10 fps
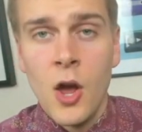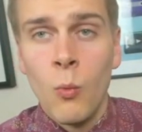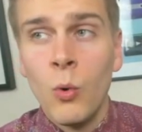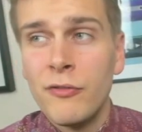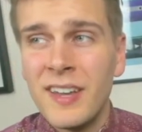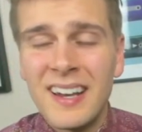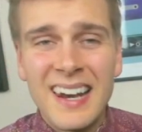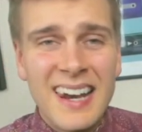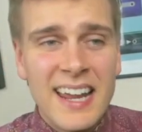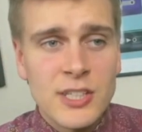will feel a
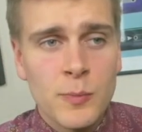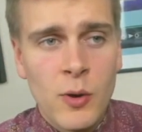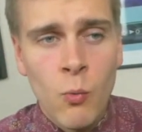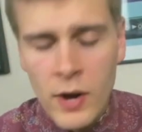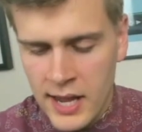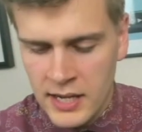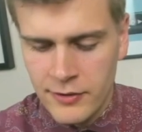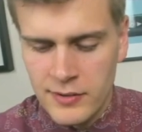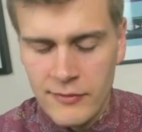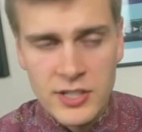little bit weird if
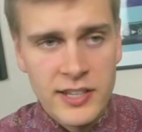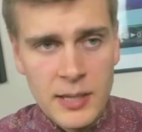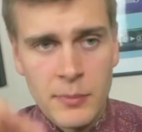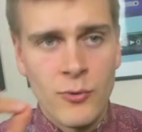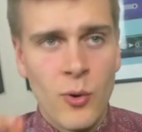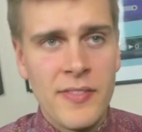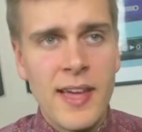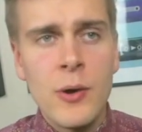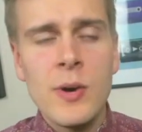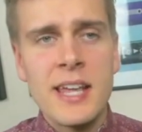you've never done that before. And
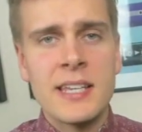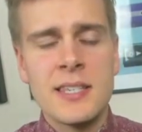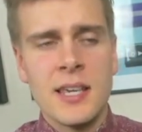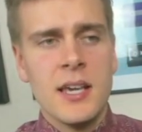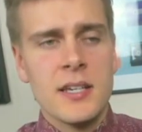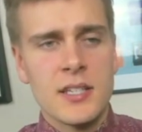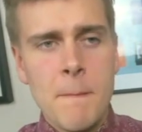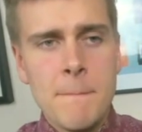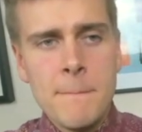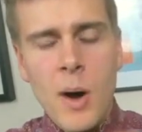there is
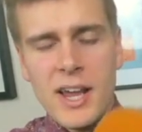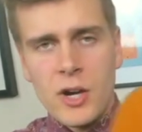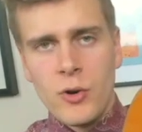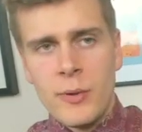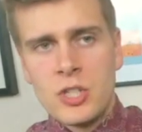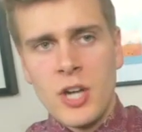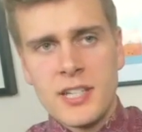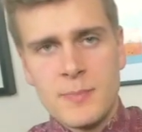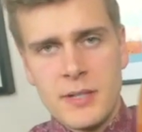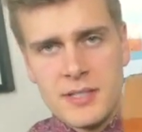some micro
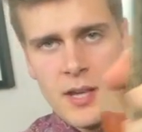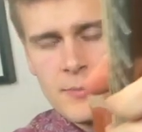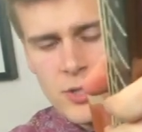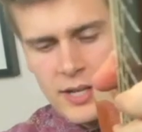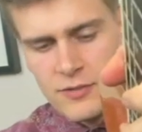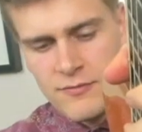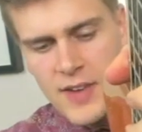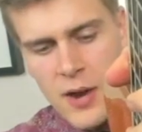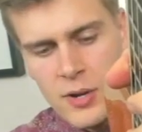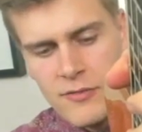adjustments that I'm doing. It's
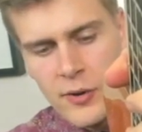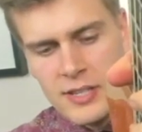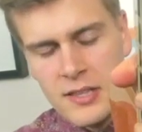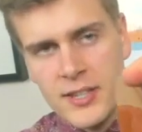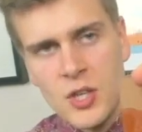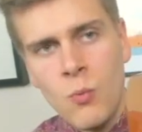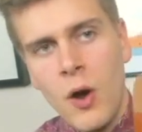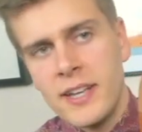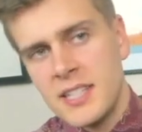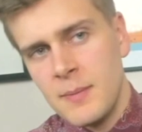very, very slight. So what
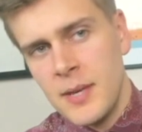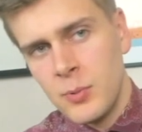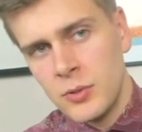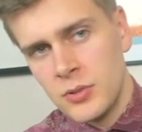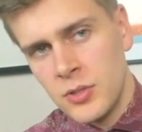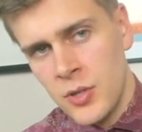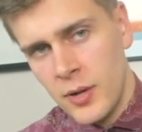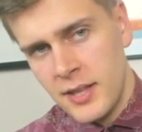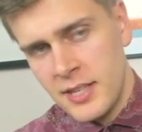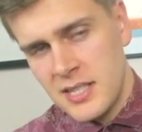I see people do,
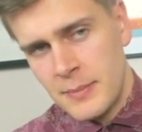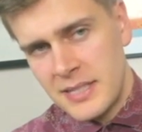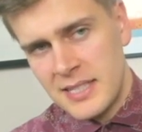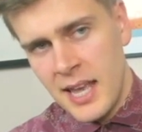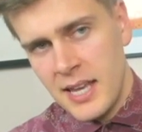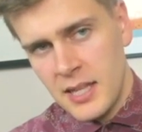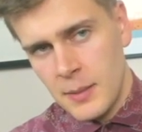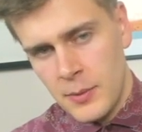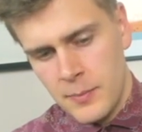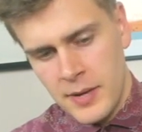this is a mistake that
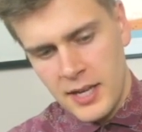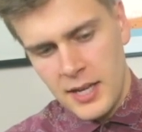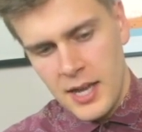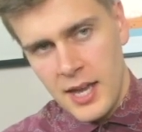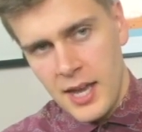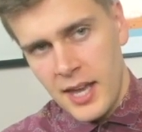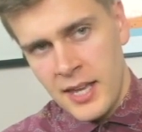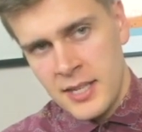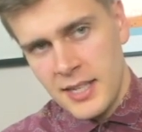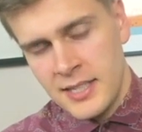people make,
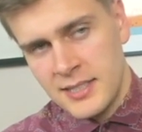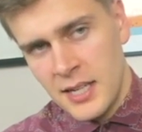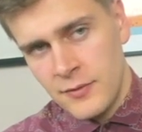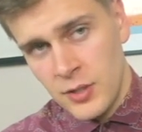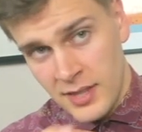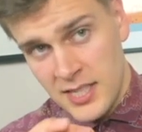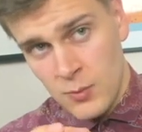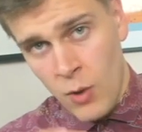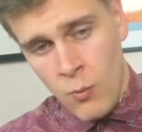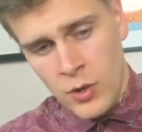is instead of doing, this is
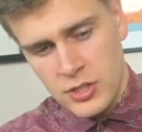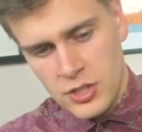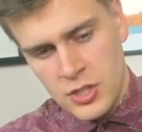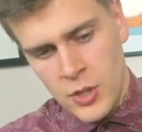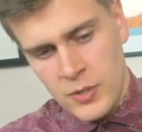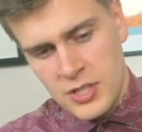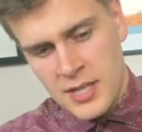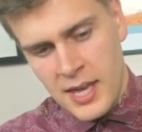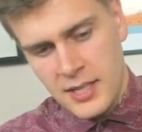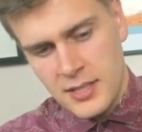what I want you to do, which is
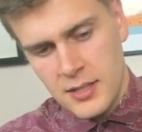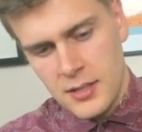this,